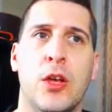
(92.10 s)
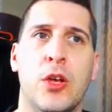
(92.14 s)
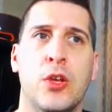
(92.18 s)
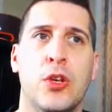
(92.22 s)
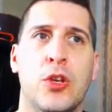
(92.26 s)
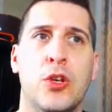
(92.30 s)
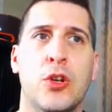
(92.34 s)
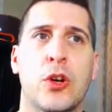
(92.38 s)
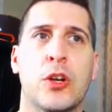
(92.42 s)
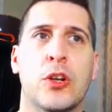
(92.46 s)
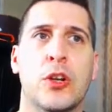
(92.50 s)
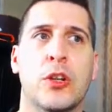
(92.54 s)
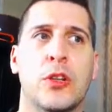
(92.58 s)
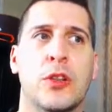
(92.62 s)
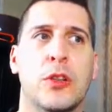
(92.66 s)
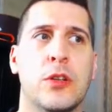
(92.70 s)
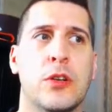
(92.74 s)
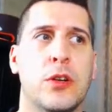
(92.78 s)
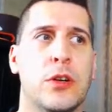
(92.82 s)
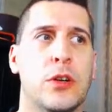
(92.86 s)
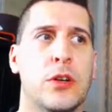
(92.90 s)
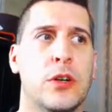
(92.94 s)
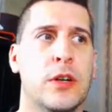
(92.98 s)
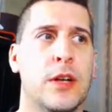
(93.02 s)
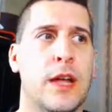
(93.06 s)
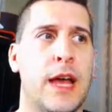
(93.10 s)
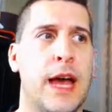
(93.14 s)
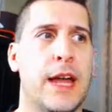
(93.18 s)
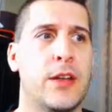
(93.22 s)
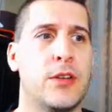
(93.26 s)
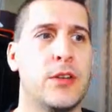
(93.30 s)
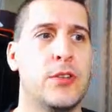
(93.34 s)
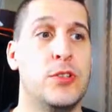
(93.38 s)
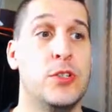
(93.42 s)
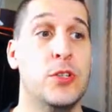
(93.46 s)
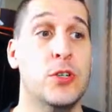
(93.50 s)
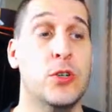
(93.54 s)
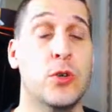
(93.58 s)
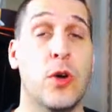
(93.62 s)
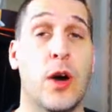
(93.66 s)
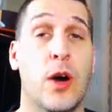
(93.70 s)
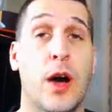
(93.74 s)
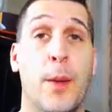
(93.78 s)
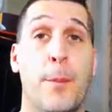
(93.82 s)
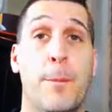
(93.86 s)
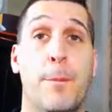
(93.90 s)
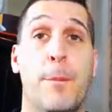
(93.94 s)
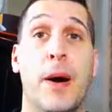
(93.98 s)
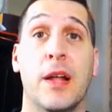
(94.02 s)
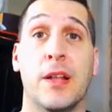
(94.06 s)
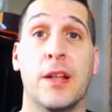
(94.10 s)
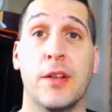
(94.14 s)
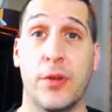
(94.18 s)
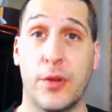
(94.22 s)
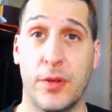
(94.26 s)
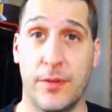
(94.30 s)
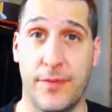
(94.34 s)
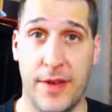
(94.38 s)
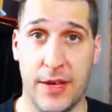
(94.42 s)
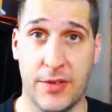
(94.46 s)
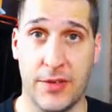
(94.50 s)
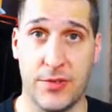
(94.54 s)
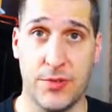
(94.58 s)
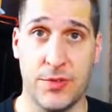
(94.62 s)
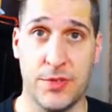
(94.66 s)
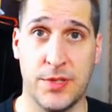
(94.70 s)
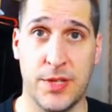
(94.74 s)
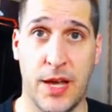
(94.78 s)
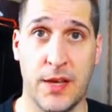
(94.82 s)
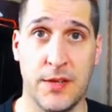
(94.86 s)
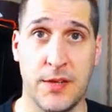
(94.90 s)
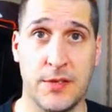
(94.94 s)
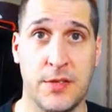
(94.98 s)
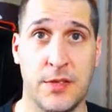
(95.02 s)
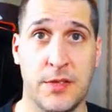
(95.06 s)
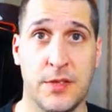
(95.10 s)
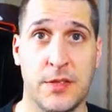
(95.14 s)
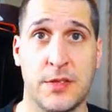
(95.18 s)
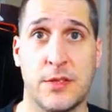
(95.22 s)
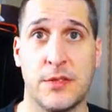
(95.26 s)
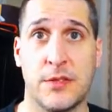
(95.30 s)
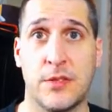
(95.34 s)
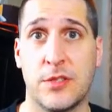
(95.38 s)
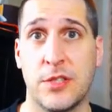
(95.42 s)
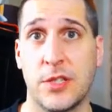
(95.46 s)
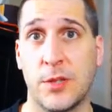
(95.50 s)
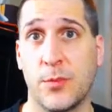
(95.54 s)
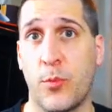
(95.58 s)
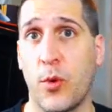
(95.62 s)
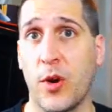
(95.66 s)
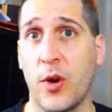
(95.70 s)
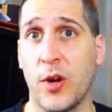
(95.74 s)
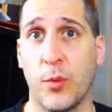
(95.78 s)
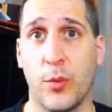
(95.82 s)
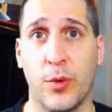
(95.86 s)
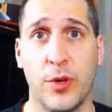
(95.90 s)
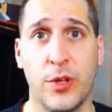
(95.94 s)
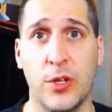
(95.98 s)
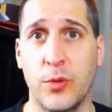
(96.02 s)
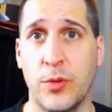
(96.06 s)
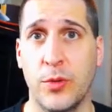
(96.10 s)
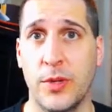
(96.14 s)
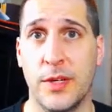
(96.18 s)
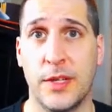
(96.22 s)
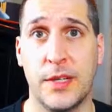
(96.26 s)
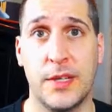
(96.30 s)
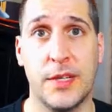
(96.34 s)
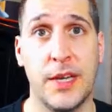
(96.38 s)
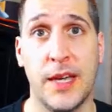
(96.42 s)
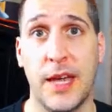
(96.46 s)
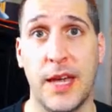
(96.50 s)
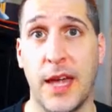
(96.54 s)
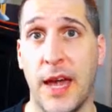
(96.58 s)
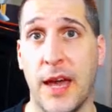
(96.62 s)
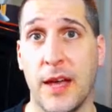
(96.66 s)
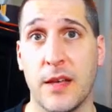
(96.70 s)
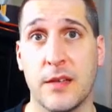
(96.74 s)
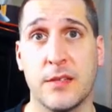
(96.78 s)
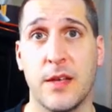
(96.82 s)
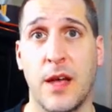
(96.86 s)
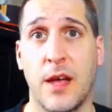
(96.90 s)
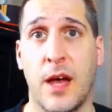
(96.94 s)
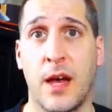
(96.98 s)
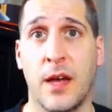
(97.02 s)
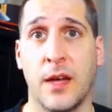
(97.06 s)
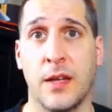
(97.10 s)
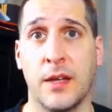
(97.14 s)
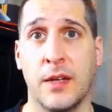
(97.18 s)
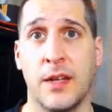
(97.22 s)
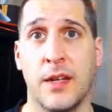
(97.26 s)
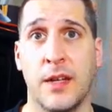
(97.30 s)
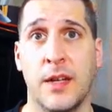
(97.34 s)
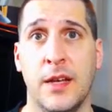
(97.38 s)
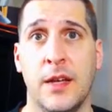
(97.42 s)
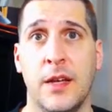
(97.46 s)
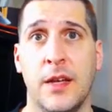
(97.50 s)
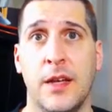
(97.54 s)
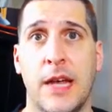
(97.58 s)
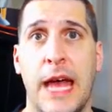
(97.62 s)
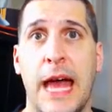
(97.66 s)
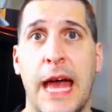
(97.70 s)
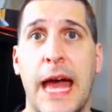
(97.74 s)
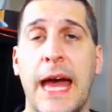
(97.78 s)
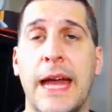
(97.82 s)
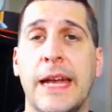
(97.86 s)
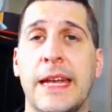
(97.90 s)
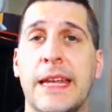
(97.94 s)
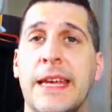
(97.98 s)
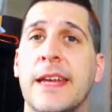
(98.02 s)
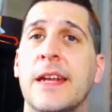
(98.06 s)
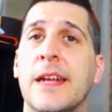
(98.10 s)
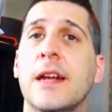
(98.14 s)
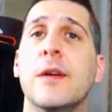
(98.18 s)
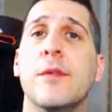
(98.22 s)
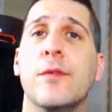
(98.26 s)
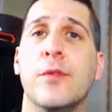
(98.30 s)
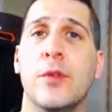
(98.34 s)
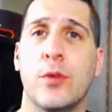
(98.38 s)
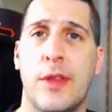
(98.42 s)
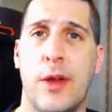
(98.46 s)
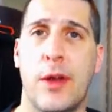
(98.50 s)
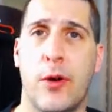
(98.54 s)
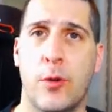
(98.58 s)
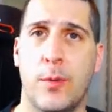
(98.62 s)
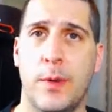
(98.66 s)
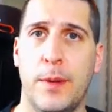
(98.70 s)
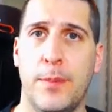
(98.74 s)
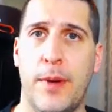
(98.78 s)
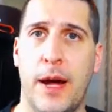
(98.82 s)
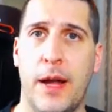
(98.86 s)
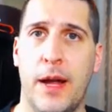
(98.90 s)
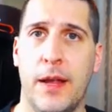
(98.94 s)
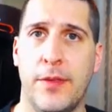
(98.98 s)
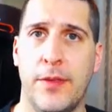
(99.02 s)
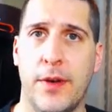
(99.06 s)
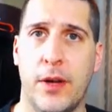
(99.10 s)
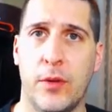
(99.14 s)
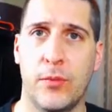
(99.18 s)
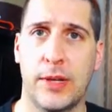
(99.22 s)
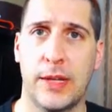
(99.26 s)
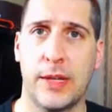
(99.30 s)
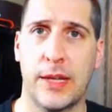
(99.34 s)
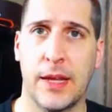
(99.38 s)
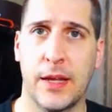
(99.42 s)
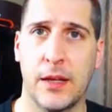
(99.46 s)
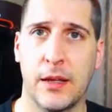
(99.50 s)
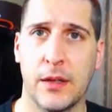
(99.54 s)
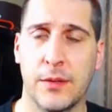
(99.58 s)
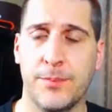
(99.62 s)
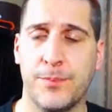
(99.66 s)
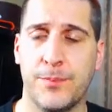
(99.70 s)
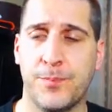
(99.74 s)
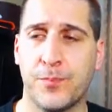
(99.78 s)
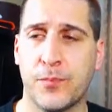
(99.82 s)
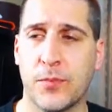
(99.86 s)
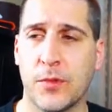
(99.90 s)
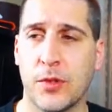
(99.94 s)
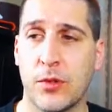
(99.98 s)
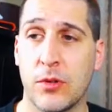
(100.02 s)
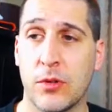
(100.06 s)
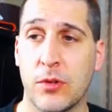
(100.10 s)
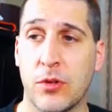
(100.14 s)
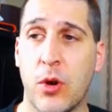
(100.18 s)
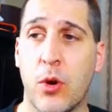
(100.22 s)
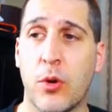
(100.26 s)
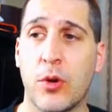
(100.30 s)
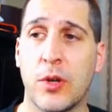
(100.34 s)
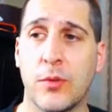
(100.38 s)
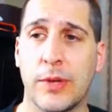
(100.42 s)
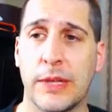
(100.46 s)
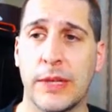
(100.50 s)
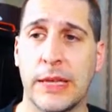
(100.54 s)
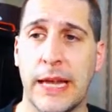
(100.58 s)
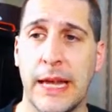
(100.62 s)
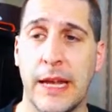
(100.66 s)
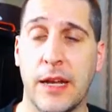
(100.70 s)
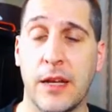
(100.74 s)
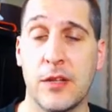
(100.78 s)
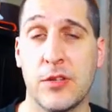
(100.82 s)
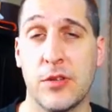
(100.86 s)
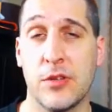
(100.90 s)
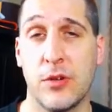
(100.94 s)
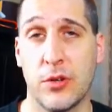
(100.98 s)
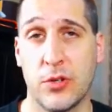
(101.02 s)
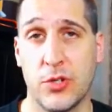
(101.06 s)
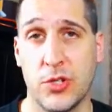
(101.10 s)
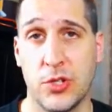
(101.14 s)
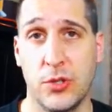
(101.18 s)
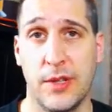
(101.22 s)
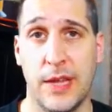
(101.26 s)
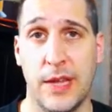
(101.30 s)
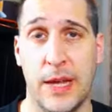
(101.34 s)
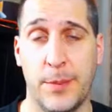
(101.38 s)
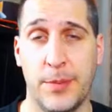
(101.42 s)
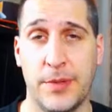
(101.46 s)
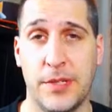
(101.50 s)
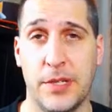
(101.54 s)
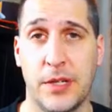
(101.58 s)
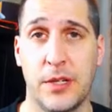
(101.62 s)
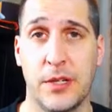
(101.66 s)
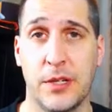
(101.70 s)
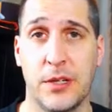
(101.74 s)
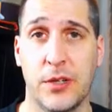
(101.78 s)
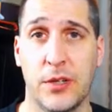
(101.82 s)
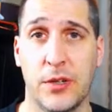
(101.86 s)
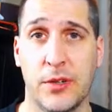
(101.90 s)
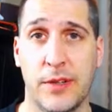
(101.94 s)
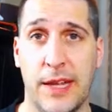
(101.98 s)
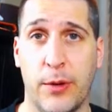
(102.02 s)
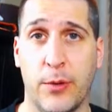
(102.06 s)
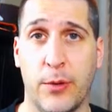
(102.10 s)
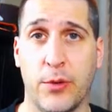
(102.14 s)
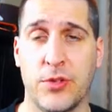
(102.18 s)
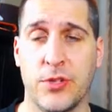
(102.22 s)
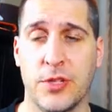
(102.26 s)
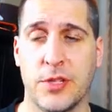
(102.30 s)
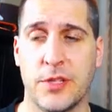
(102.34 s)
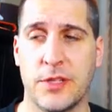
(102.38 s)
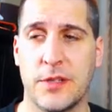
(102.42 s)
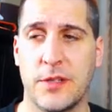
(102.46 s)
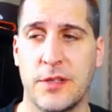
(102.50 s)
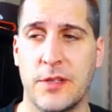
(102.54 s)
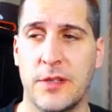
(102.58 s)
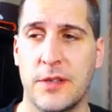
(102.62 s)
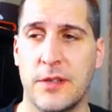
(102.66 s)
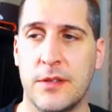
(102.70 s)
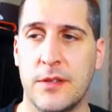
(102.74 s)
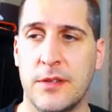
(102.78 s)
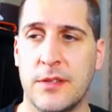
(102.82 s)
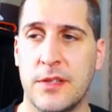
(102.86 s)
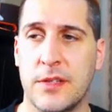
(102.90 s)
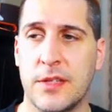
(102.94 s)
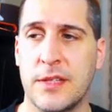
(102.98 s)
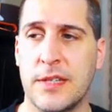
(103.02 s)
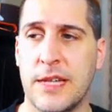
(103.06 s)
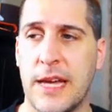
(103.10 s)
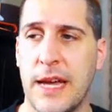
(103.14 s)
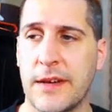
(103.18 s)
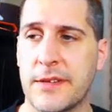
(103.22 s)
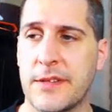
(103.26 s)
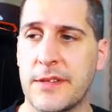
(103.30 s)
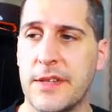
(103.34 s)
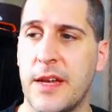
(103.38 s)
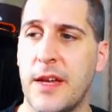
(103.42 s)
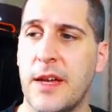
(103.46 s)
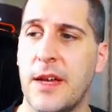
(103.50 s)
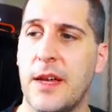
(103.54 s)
you're going to learn how to do a buttload of exercises to the point where you would kick ass on any interview that would be Python related or coding related, as long as you knew that particular language's syntax.